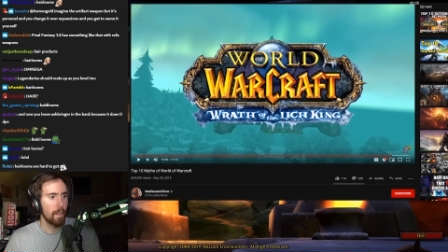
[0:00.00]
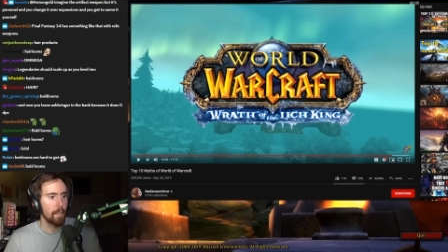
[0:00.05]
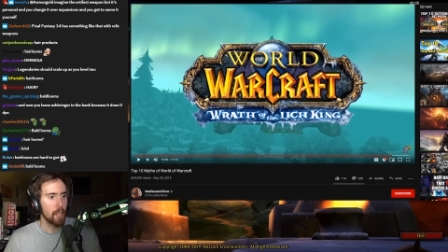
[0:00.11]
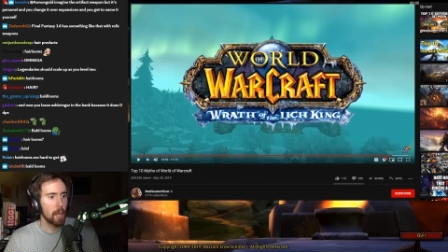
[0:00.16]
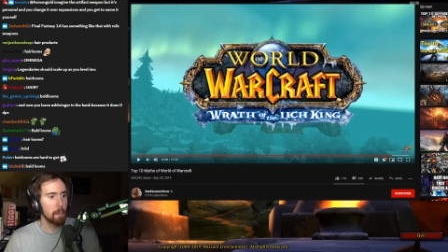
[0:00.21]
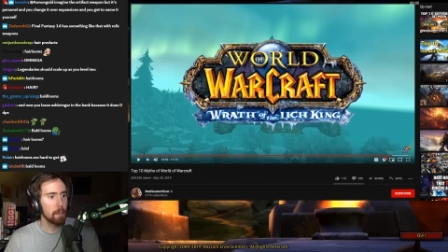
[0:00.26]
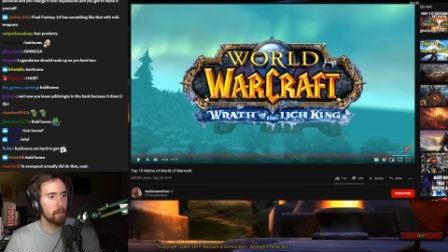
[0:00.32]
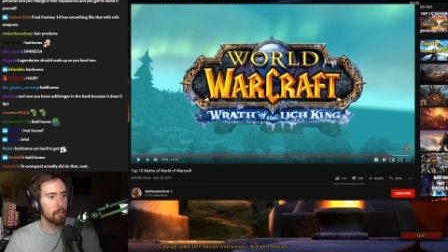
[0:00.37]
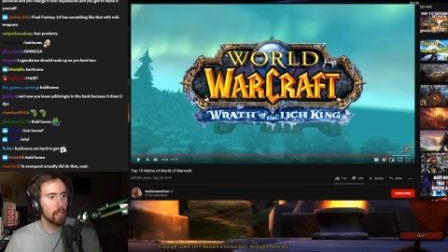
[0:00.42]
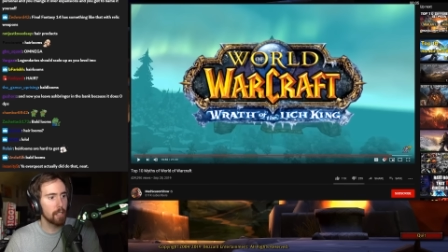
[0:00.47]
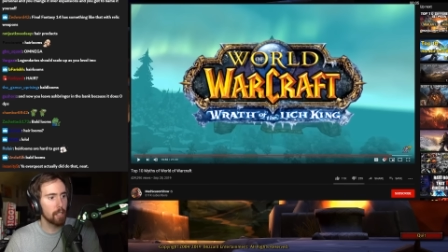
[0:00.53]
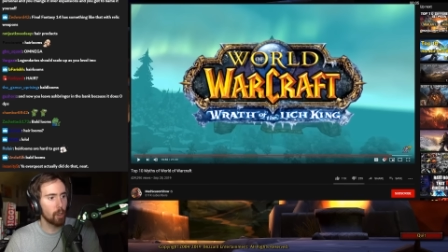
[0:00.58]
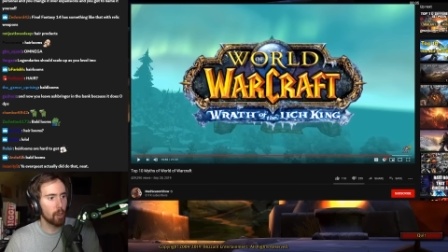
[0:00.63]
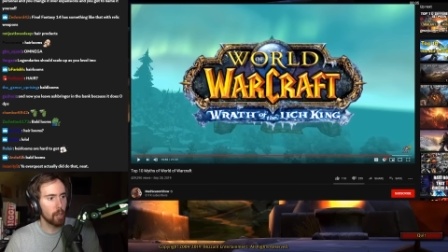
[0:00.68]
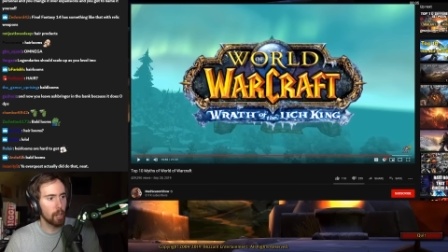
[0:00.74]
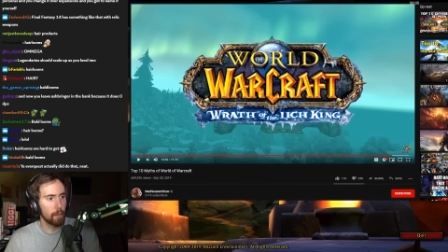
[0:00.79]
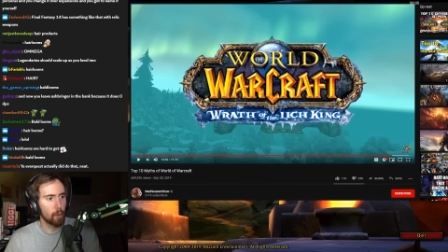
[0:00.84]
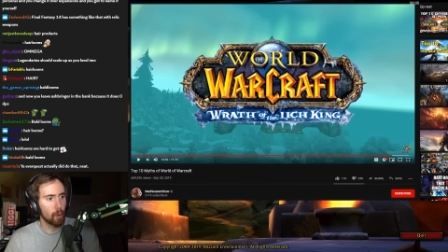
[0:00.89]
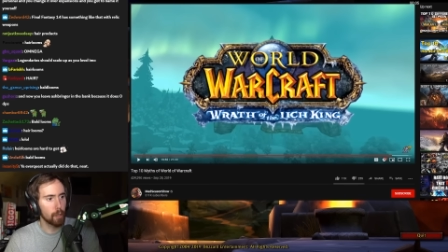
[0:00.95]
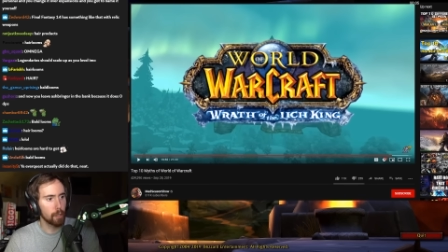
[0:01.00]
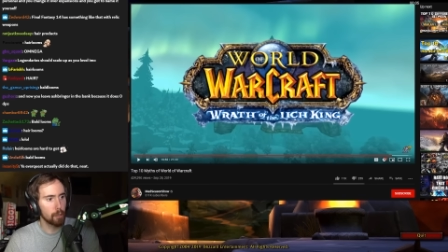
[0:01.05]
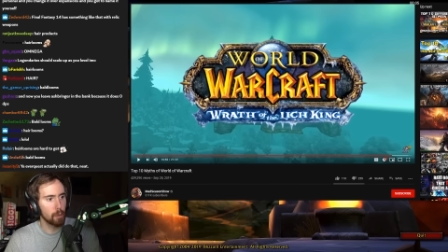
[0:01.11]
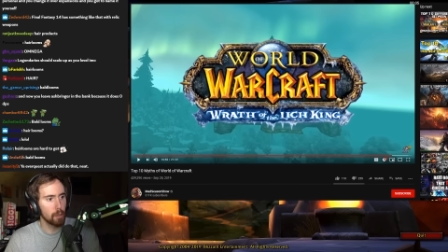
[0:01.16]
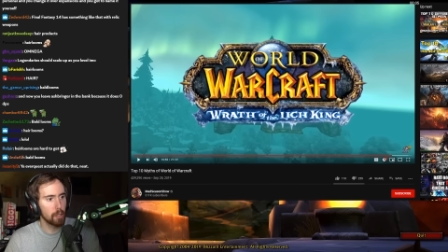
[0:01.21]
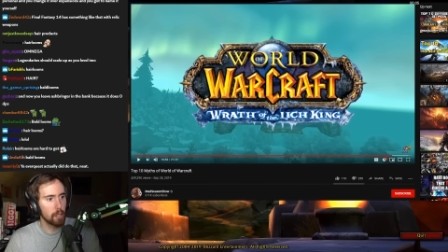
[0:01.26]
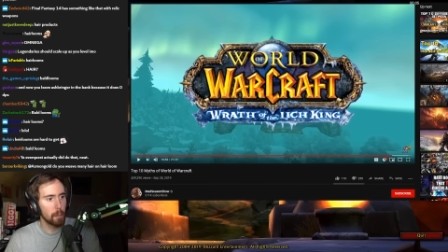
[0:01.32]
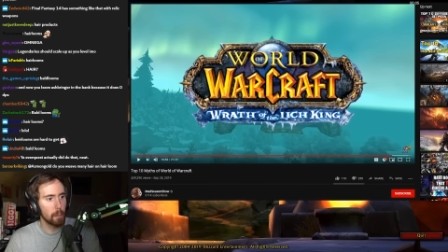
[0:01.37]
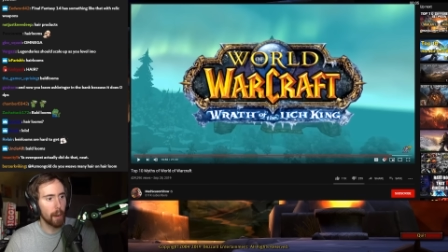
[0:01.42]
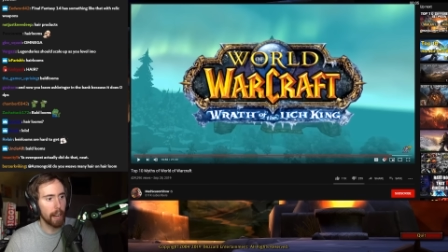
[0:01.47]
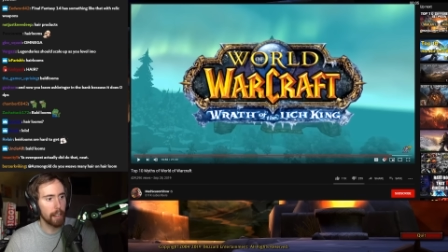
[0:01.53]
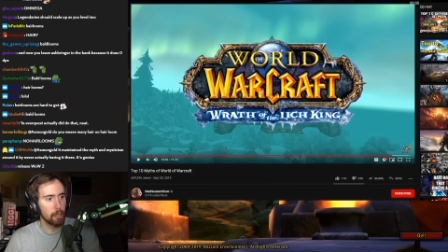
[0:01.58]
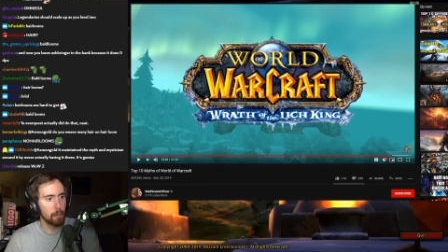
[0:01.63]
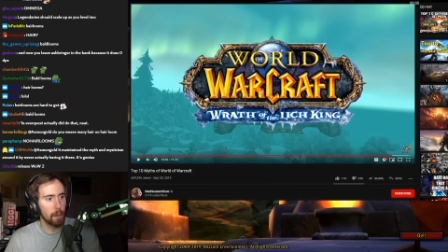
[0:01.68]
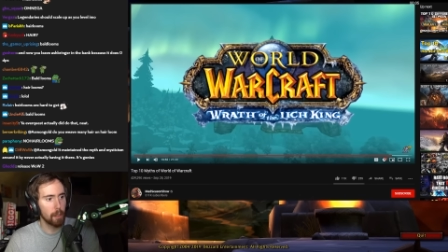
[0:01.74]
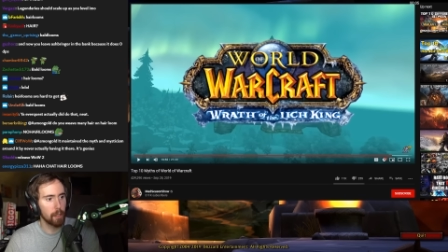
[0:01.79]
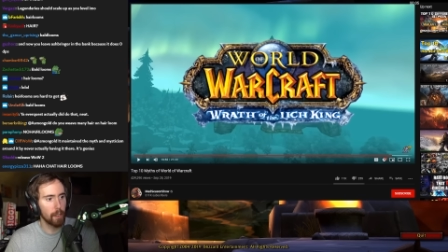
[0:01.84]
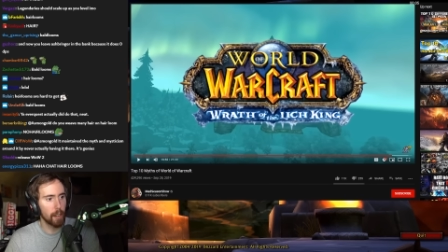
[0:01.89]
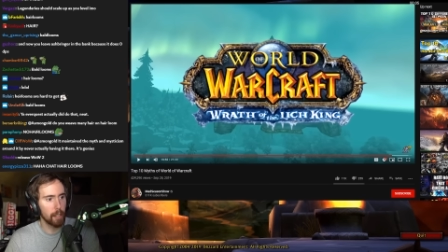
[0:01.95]
NPC and Terokkar Forest, who was the
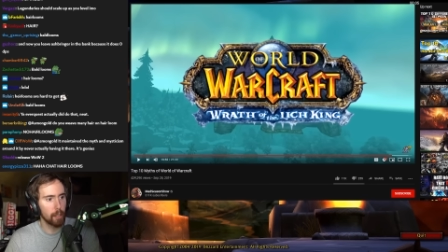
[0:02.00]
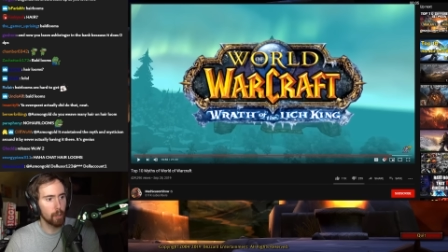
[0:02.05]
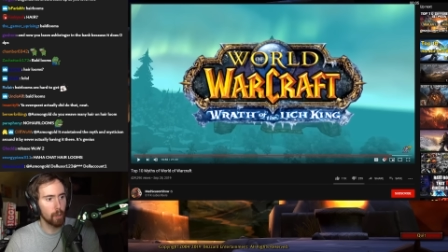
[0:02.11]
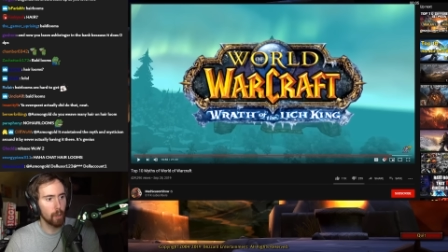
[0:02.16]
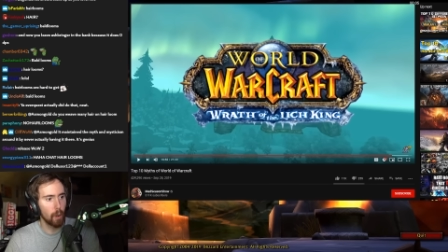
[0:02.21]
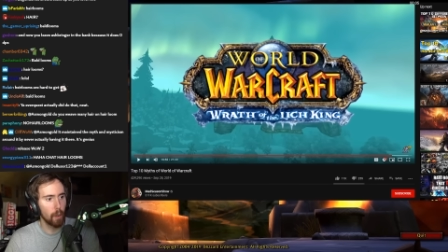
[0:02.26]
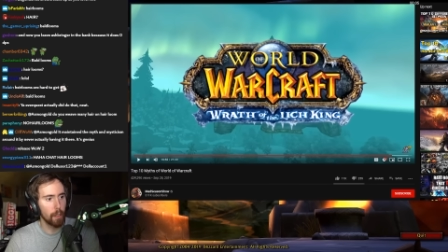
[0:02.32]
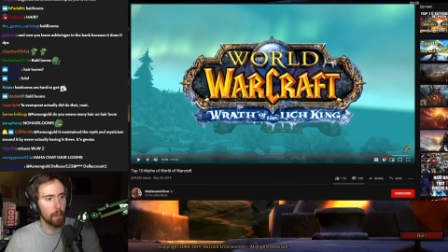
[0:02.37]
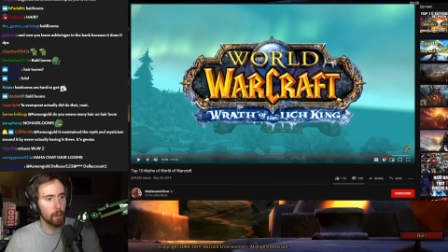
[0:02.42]
blacksmith of Honor Hold,